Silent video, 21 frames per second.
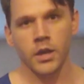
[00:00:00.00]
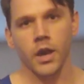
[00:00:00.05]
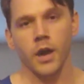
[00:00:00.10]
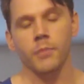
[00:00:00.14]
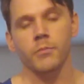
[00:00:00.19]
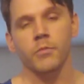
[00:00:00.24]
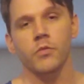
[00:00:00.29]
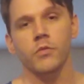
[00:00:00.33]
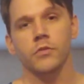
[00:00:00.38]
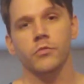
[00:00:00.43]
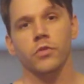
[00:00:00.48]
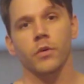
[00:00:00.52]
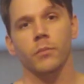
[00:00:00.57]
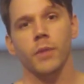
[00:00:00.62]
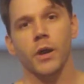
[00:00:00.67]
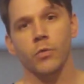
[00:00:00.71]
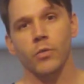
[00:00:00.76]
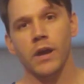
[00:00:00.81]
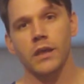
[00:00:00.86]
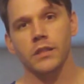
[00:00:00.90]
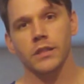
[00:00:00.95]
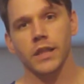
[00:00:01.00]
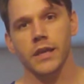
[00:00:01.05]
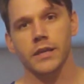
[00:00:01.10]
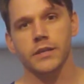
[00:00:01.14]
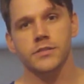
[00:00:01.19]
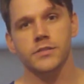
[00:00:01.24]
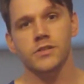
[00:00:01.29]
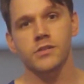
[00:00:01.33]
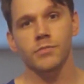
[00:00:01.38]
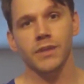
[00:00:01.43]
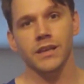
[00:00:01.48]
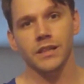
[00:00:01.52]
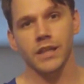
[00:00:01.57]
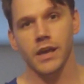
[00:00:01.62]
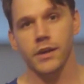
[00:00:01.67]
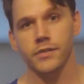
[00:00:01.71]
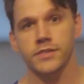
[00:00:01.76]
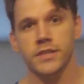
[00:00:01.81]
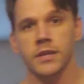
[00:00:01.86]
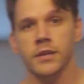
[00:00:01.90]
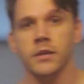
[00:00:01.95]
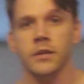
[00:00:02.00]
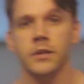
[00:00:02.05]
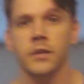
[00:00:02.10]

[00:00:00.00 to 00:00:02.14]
I'm moving from my right leg to my left.